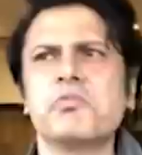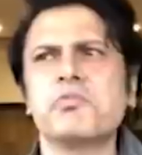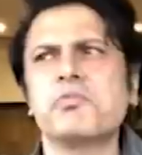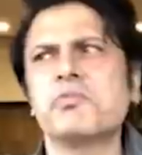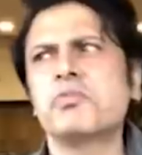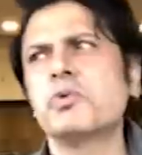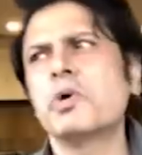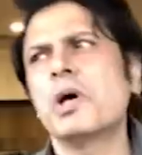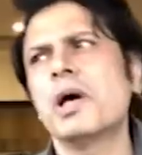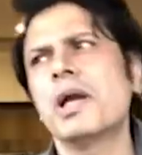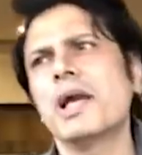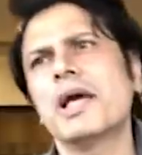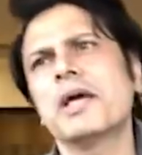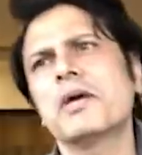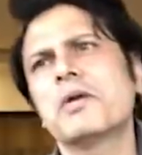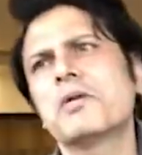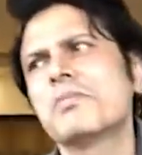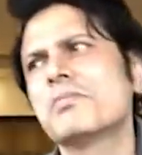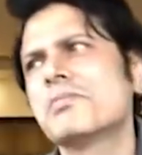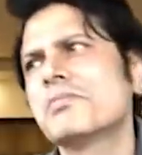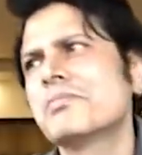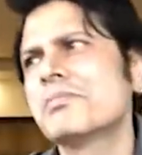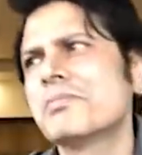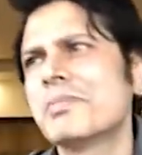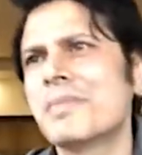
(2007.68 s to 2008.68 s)
who are like,
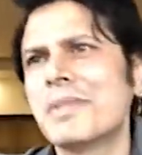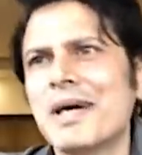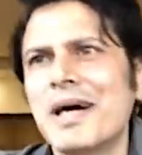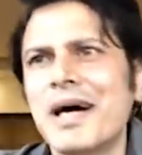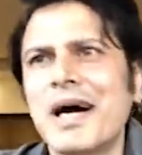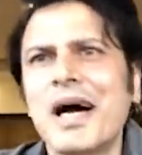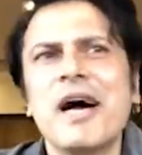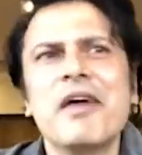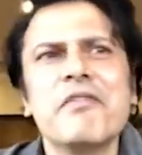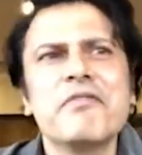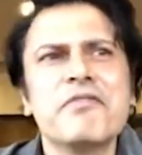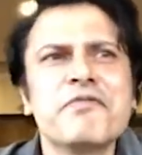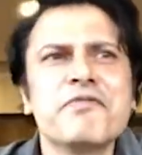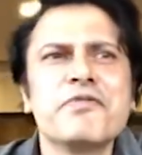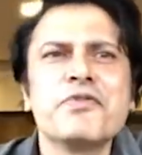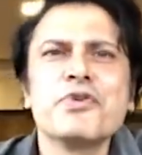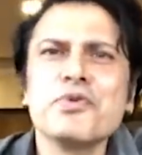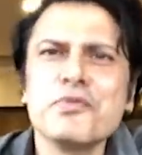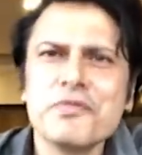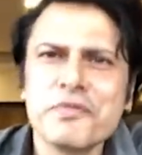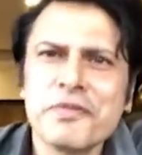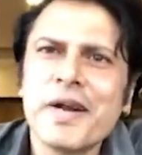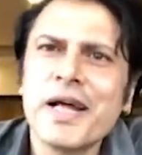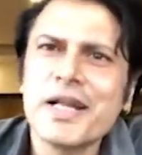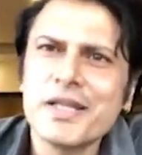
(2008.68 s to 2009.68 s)
I have
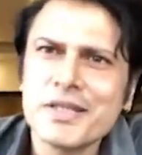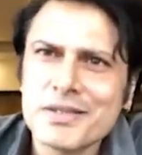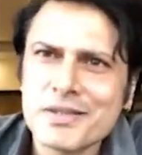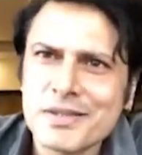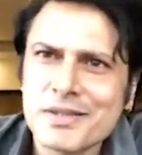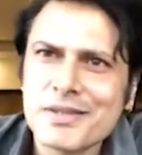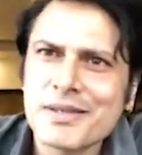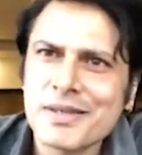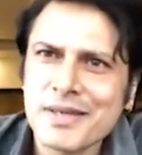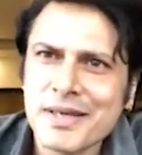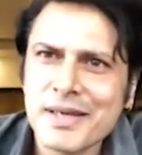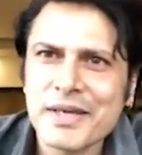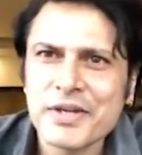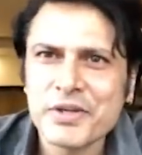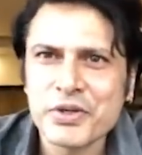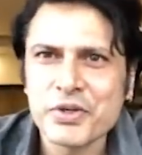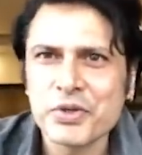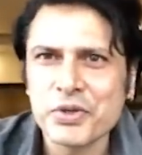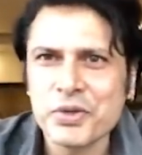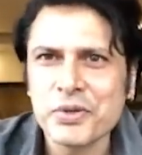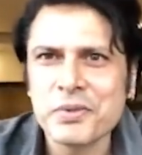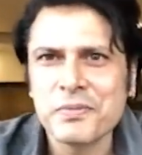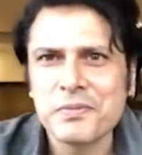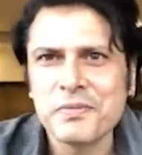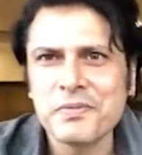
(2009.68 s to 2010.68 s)
few friends, you
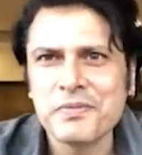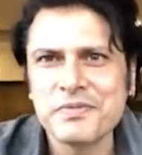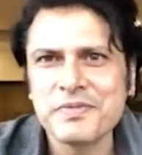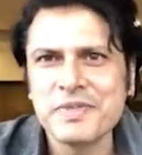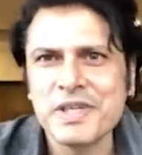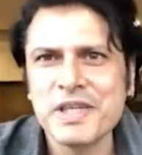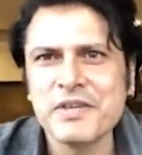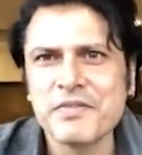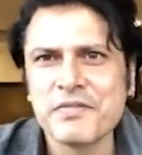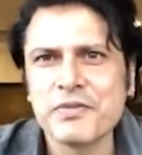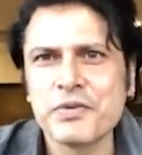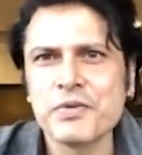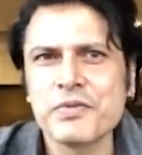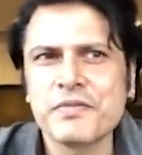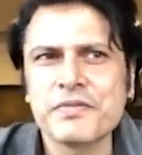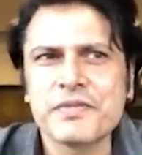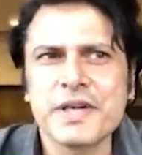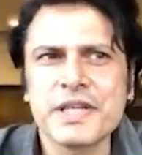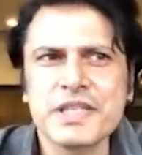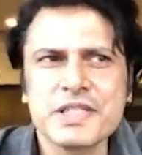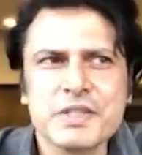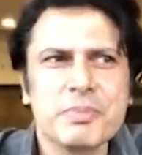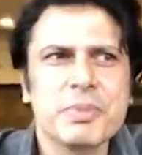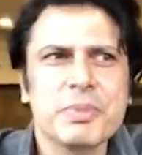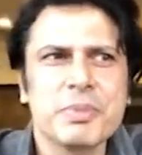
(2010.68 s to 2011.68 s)
know, very few
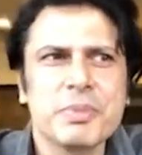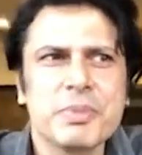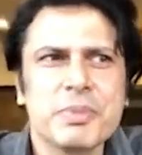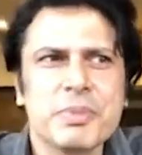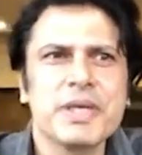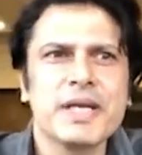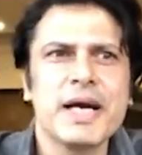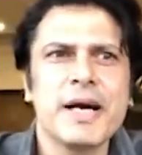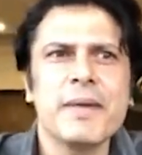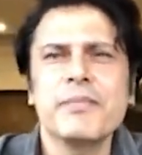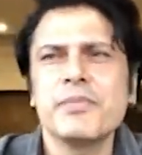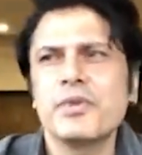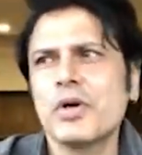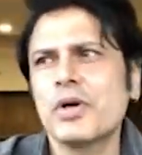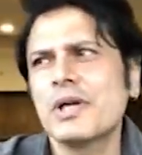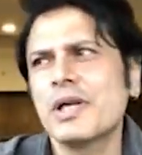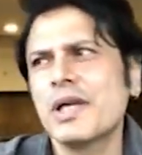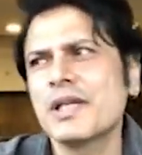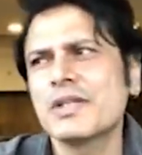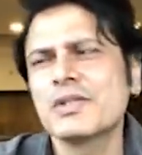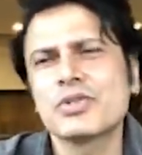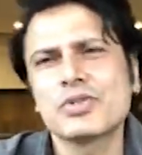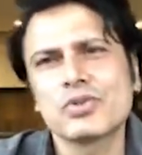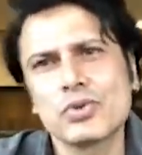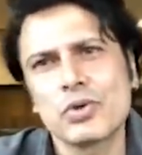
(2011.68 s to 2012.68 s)
friends. But I'm not like
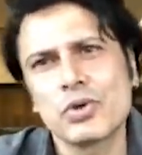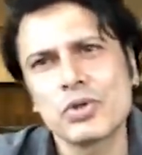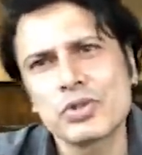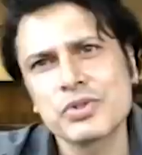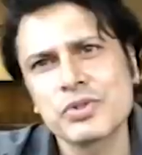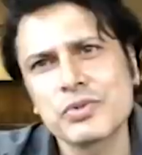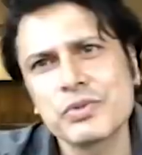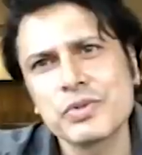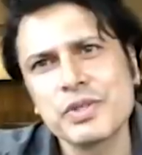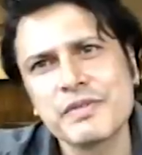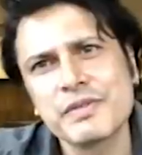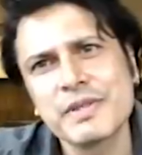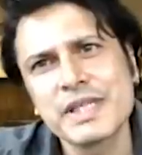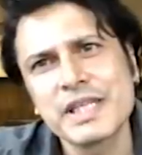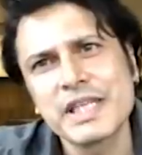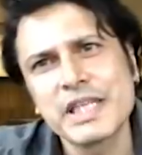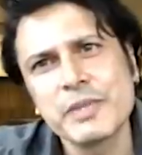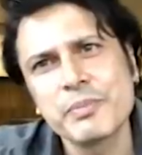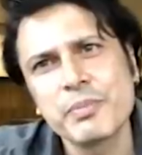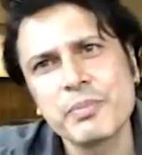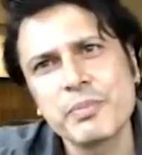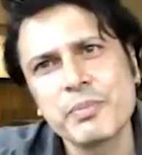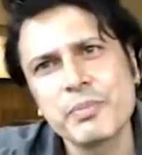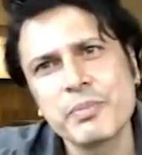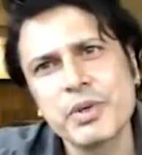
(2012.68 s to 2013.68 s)
the sorts to even
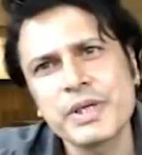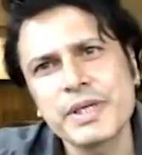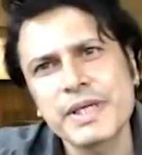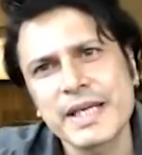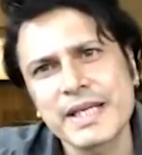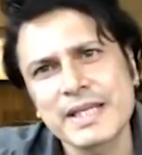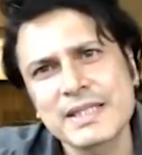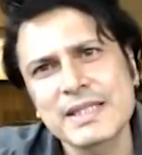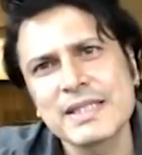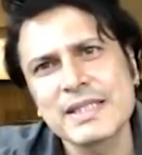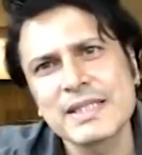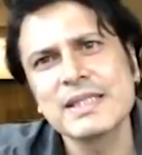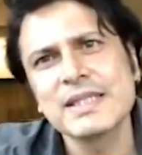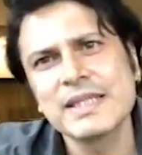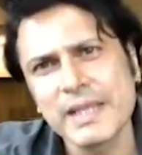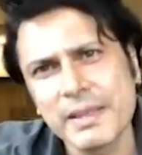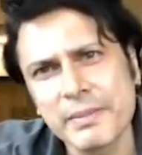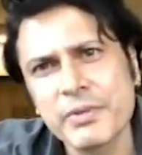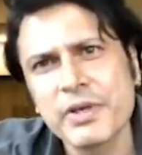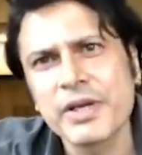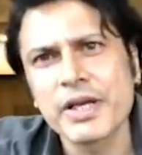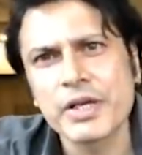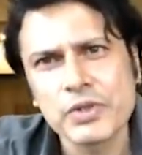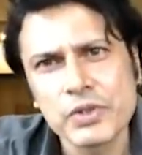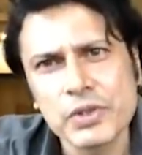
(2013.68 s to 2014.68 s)
keep on texting them
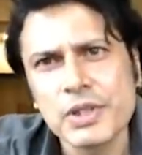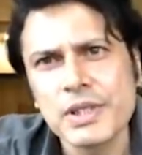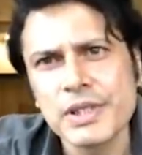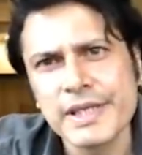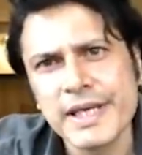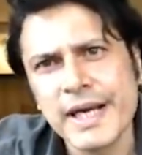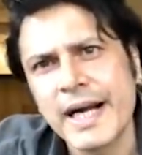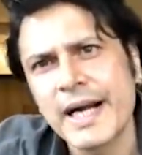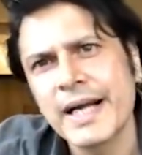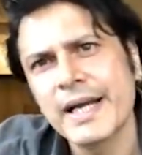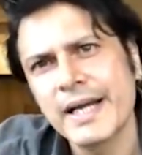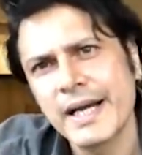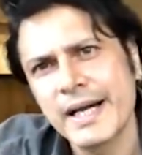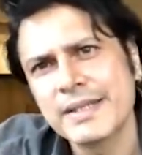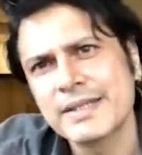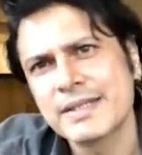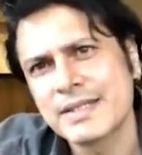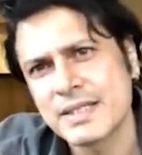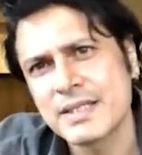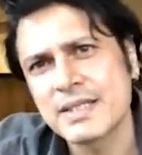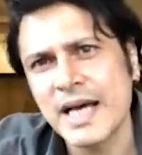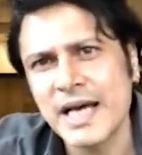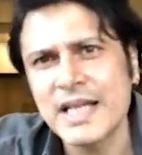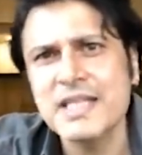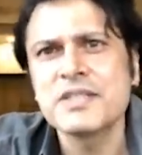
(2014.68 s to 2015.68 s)
regularly.
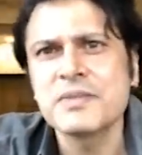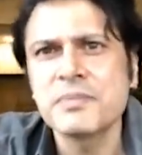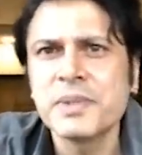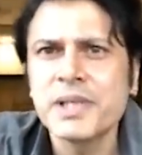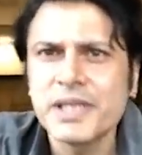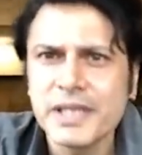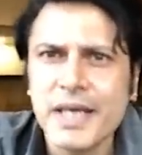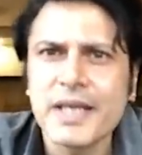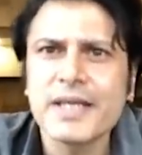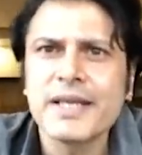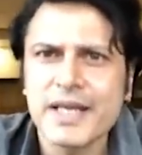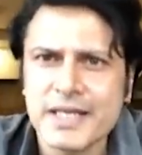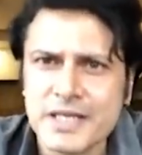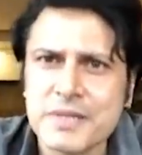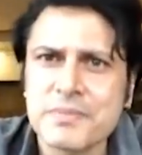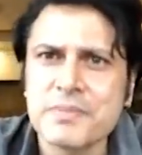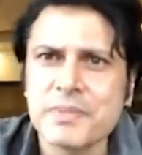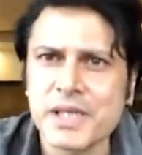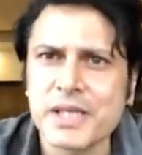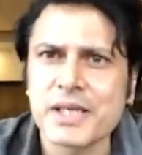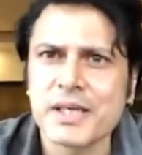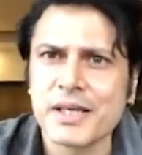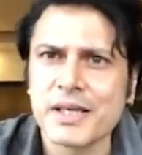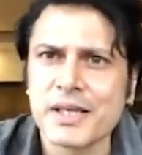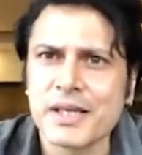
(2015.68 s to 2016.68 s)
That's me. Yeah, that's me.
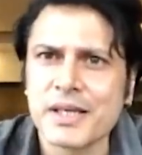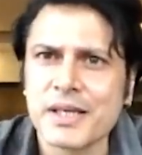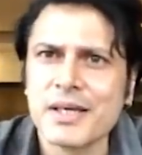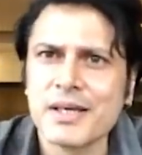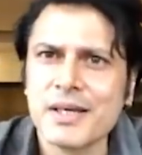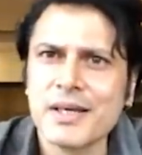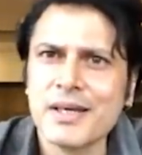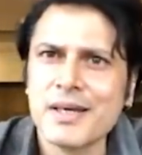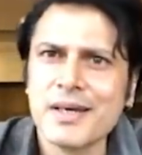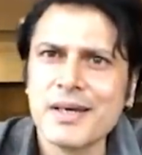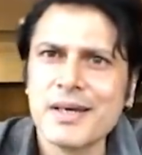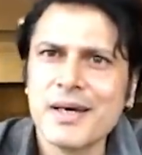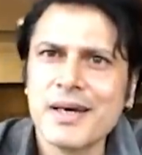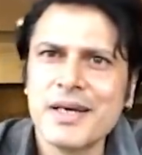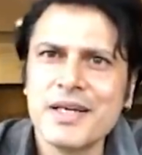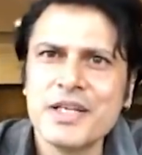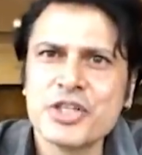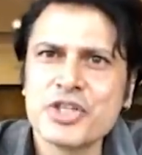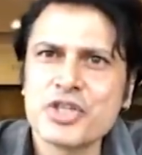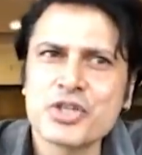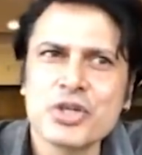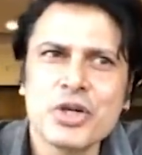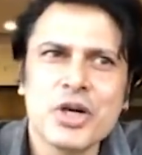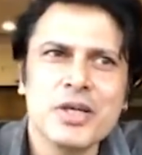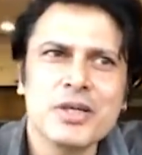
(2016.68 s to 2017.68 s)

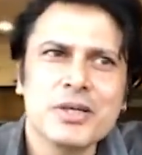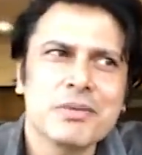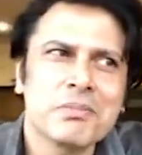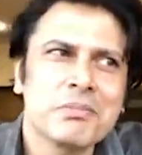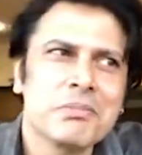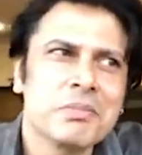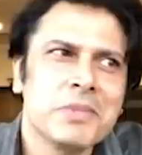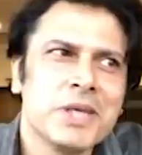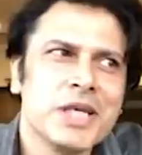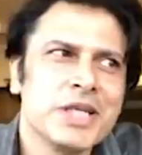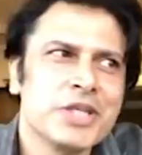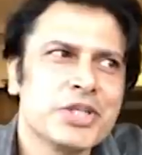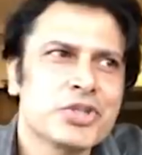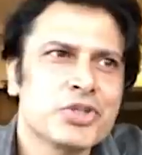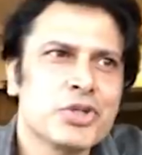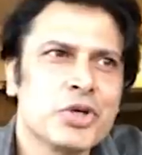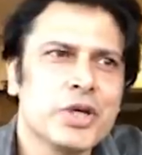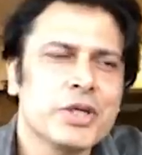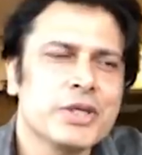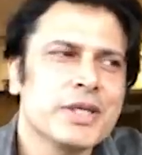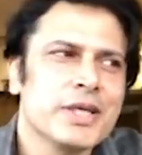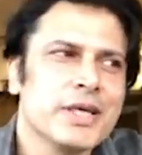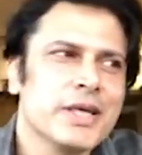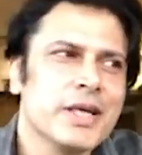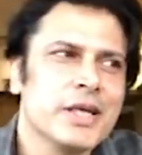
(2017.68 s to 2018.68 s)
It's not
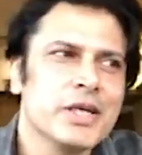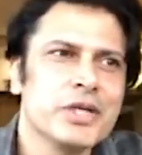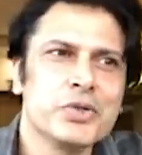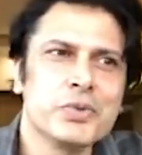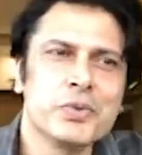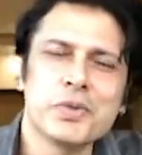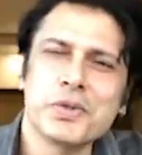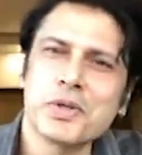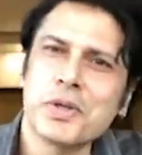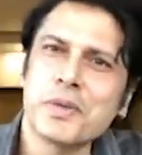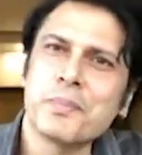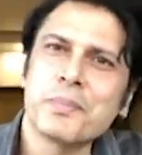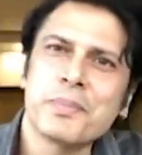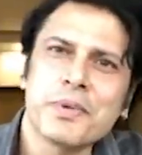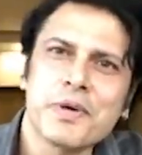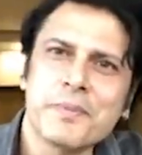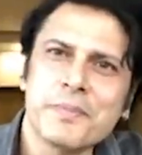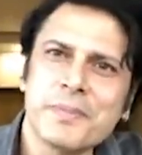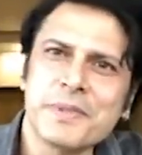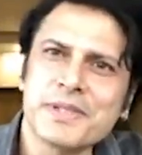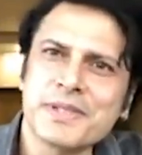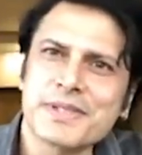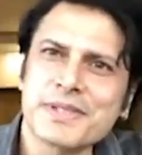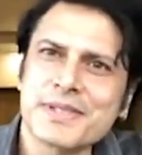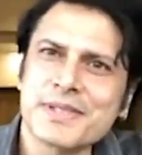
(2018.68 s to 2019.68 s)
that I do it on
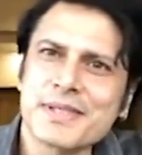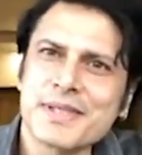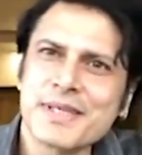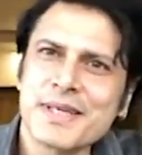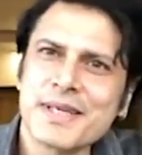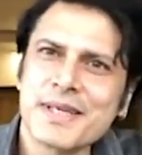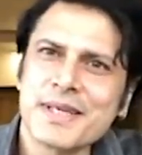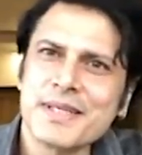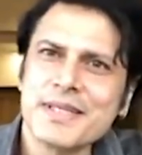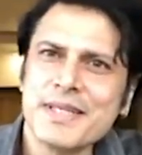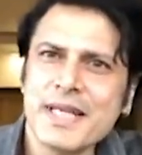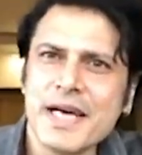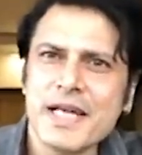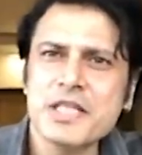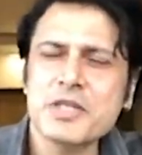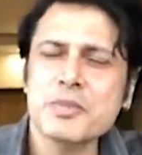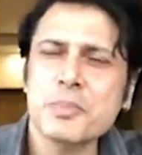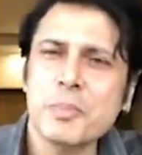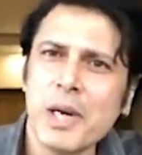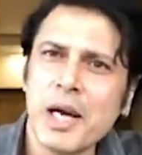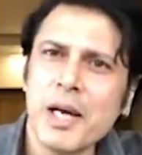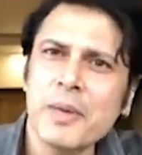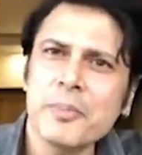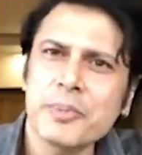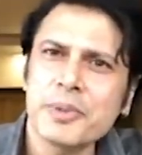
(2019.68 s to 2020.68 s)
purpose. That's
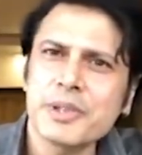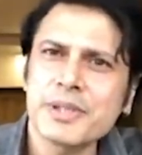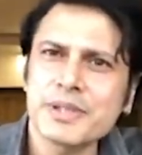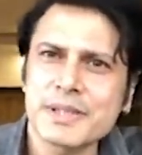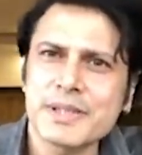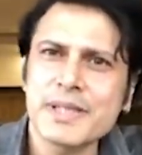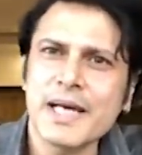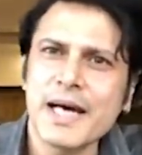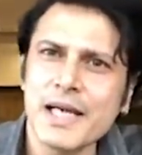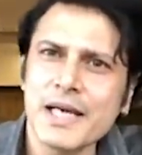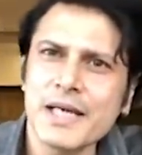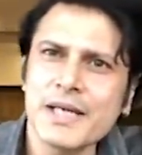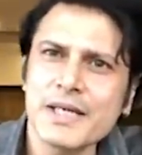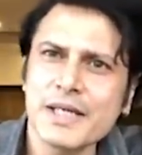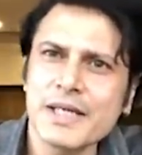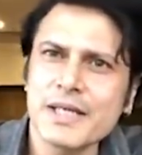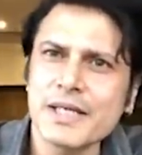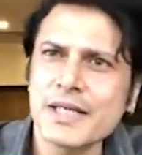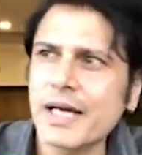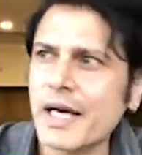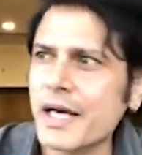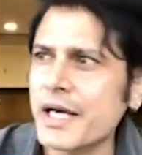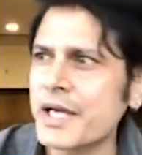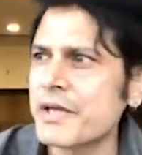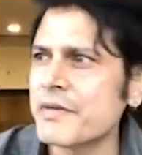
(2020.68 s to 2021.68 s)
my
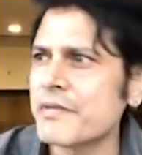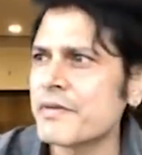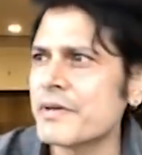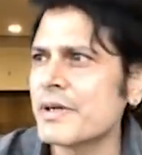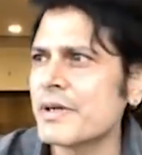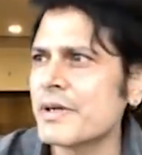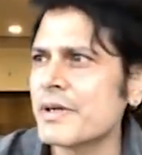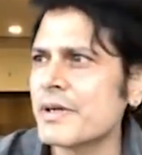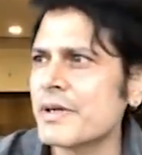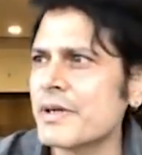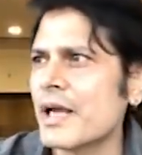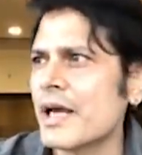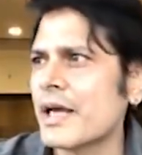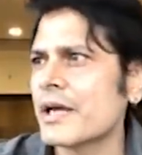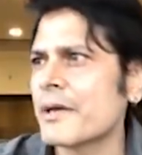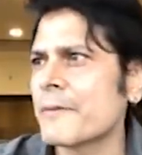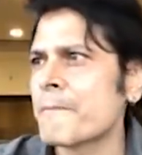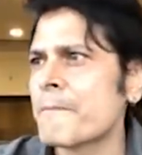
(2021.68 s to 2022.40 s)
personality. Yeah. Even like